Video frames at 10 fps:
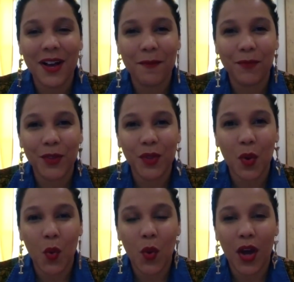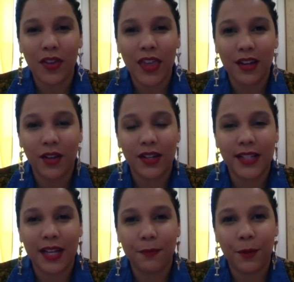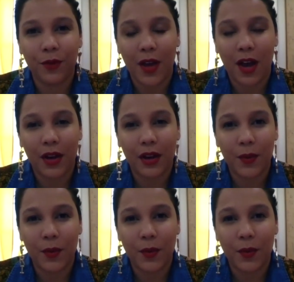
So I think a good example of how